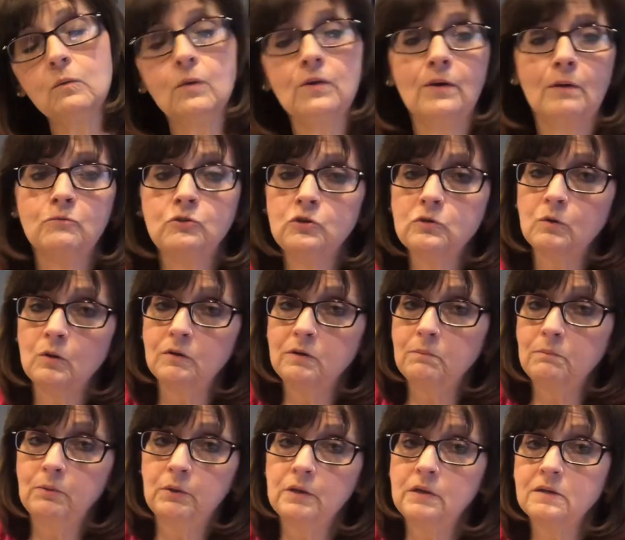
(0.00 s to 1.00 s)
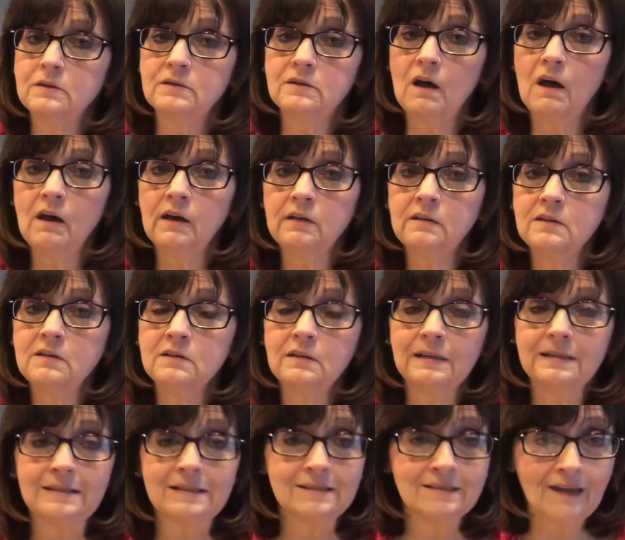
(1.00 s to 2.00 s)
whether I'm just going to put it aside until
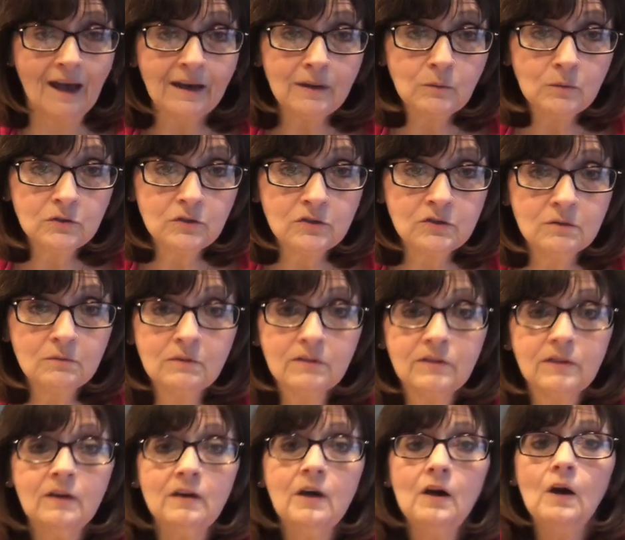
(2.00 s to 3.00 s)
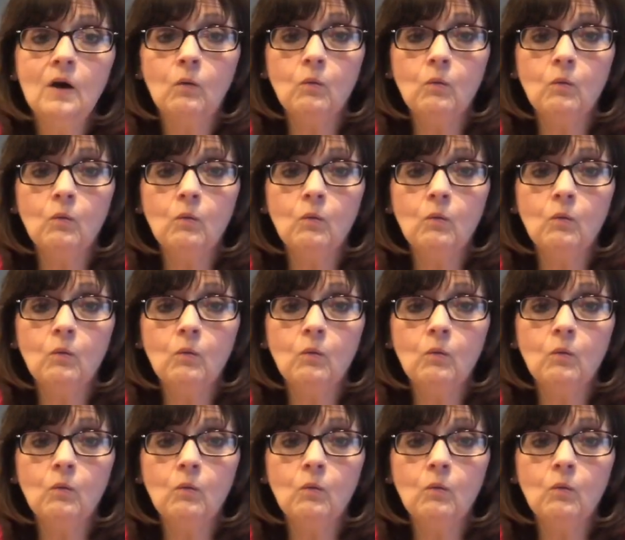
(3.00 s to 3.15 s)
I decide what to do with it,